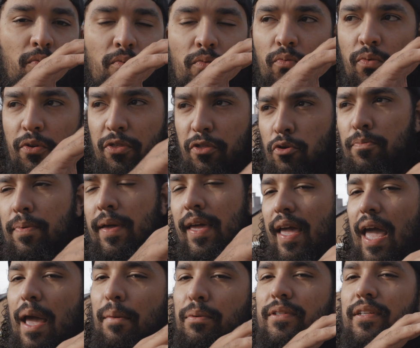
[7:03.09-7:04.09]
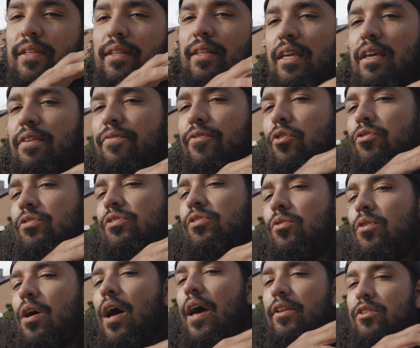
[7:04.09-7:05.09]
with you being able to leave your
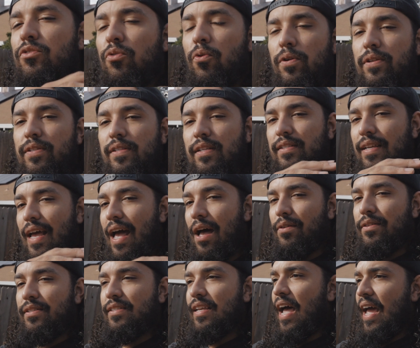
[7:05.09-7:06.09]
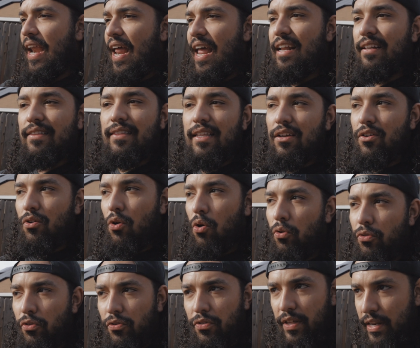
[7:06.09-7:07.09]
Sulcata tortoises outside. Anything
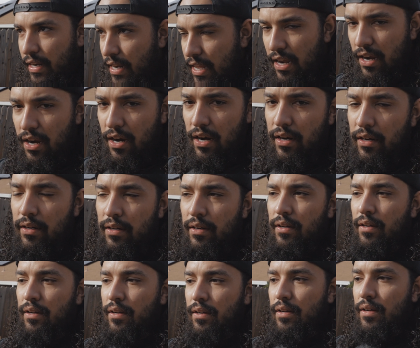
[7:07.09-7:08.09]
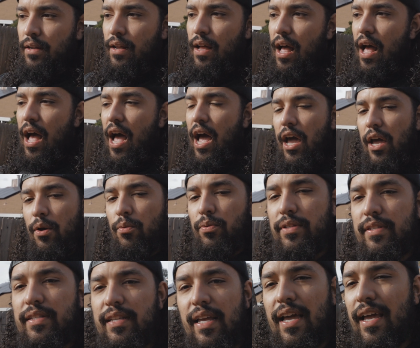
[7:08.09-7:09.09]
colder than here, I
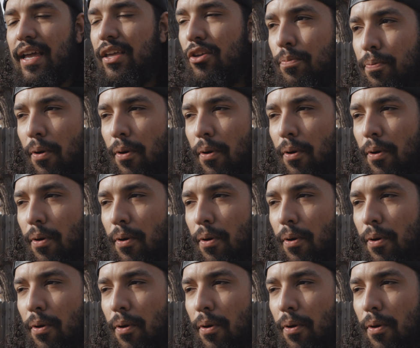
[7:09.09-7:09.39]
would say you